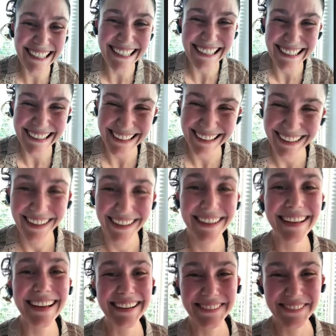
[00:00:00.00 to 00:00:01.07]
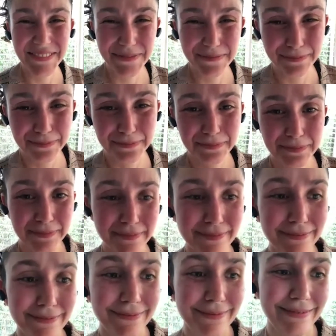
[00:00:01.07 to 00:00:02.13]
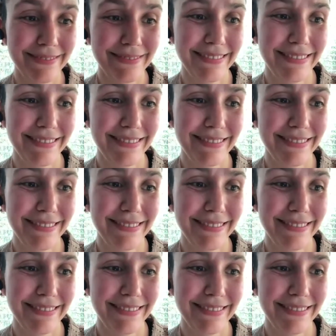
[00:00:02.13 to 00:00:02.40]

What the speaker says: but I can only imagine like what